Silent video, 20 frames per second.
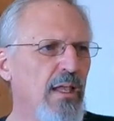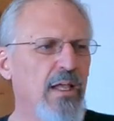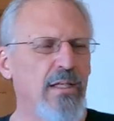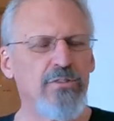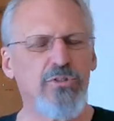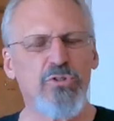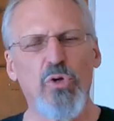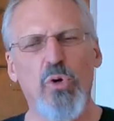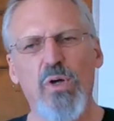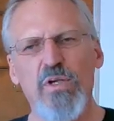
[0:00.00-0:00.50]

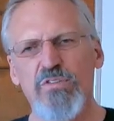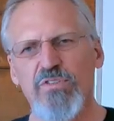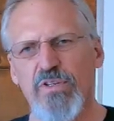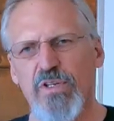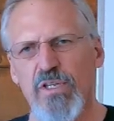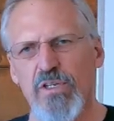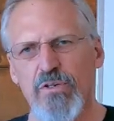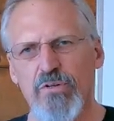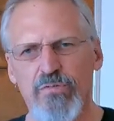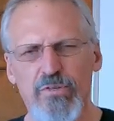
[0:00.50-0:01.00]
And so as
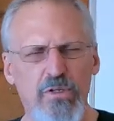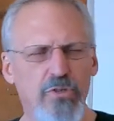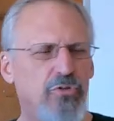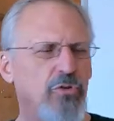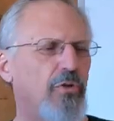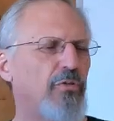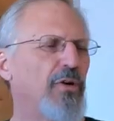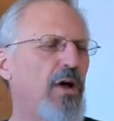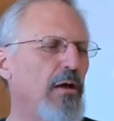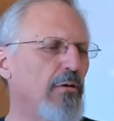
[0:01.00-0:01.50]
an
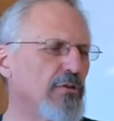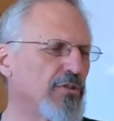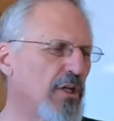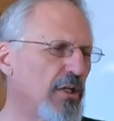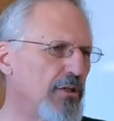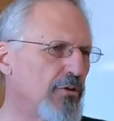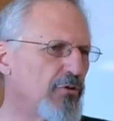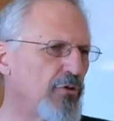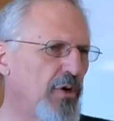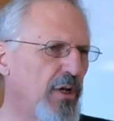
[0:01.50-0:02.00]
individual, if I was
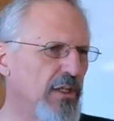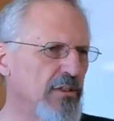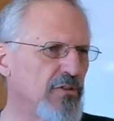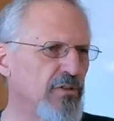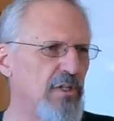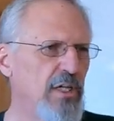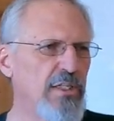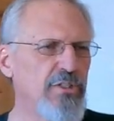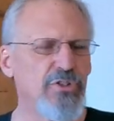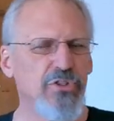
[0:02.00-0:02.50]
on the
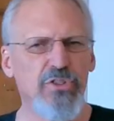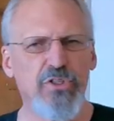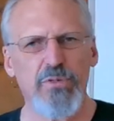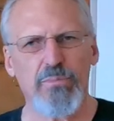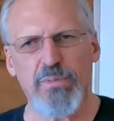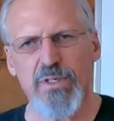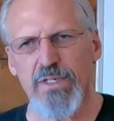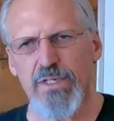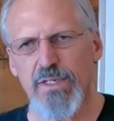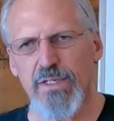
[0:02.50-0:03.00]
translation
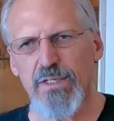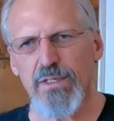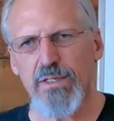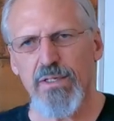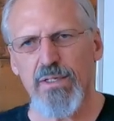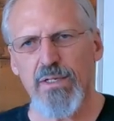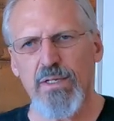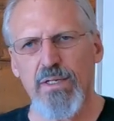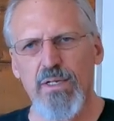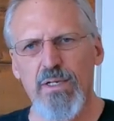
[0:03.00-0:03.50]
committee,
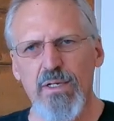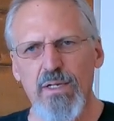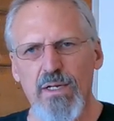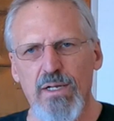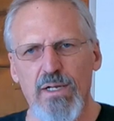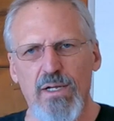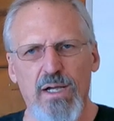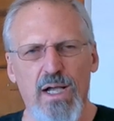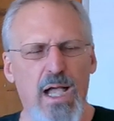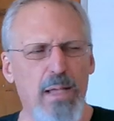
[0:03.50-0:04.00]

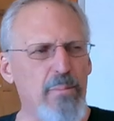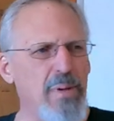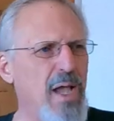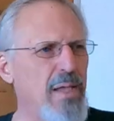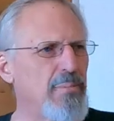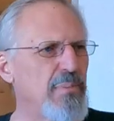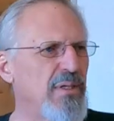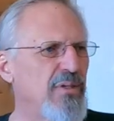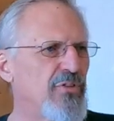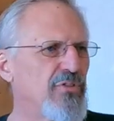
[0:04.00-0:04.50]
I
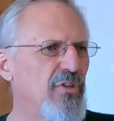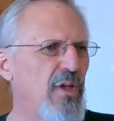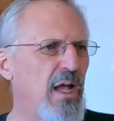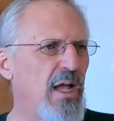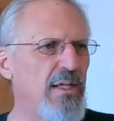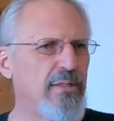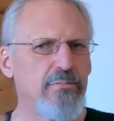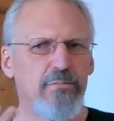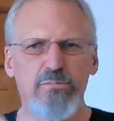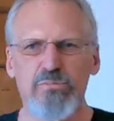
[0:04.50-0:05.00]
might be
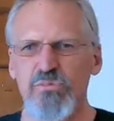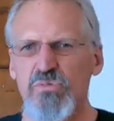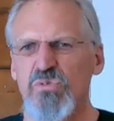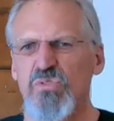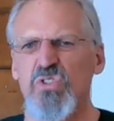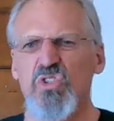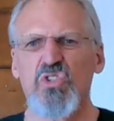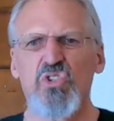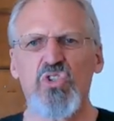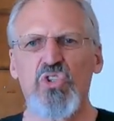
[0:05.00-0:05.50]
assigned
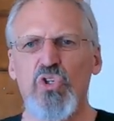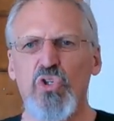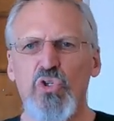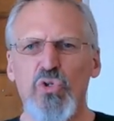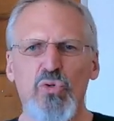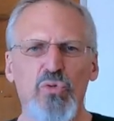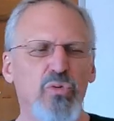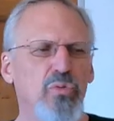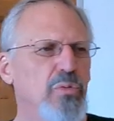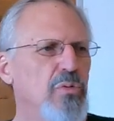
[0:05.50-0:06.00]

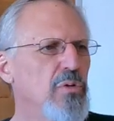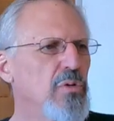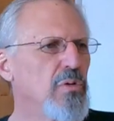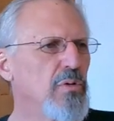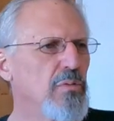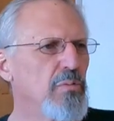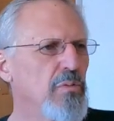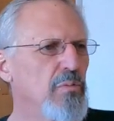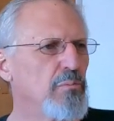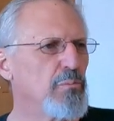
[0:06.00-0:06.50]
two
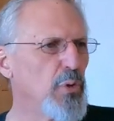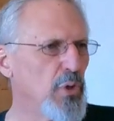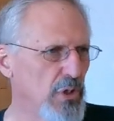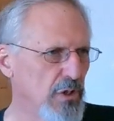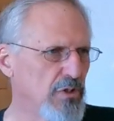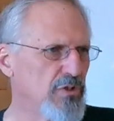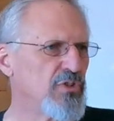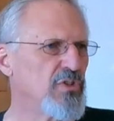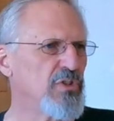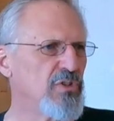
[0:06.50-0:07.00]

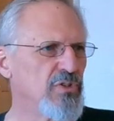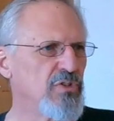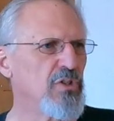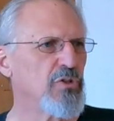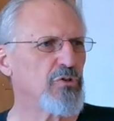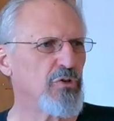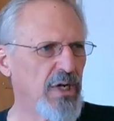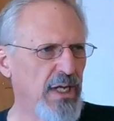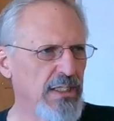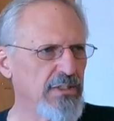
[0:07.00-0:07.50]
books
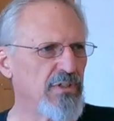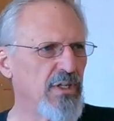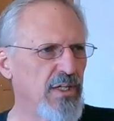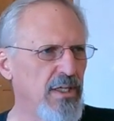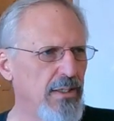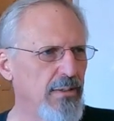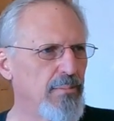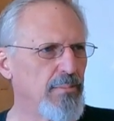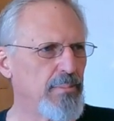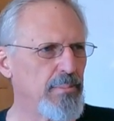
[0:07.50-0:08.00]
to
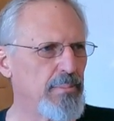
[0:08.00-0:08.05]
translate.